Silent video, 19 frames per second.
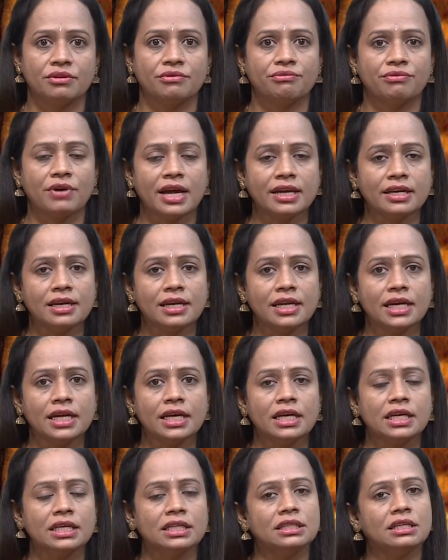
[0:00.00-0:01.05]
Finally,
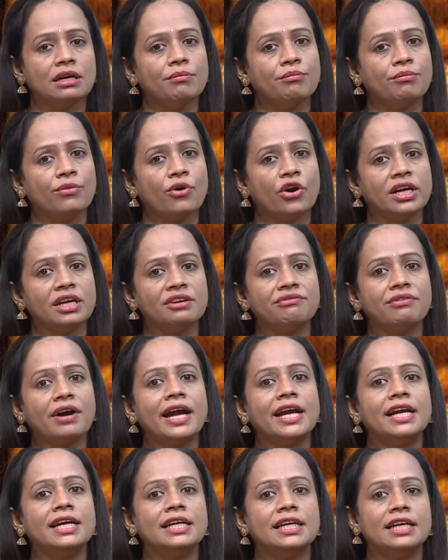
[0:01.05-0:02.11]
the
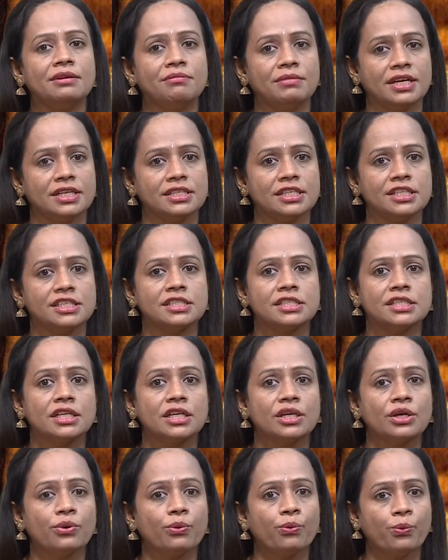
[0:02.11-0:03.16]
modified images
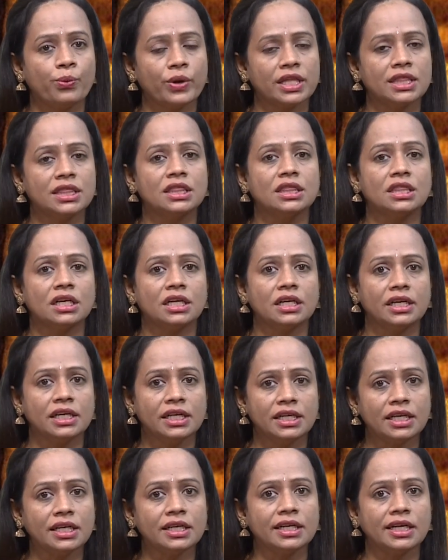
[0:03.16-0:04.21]
with the
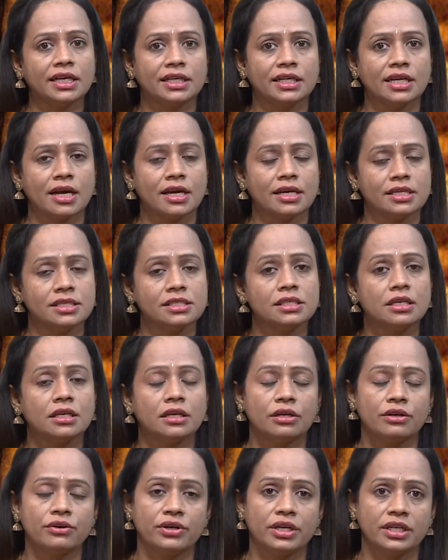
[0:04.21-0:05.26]
hidden data is
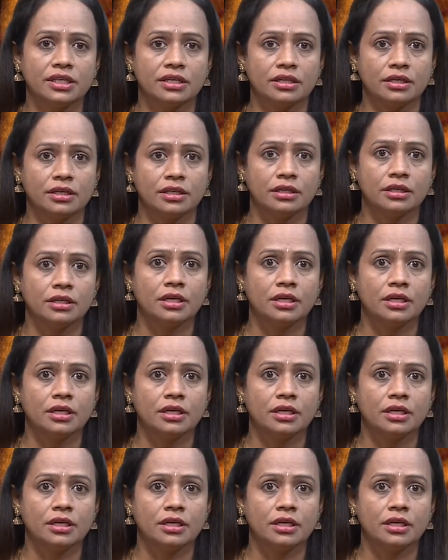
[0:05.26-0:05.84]
returned,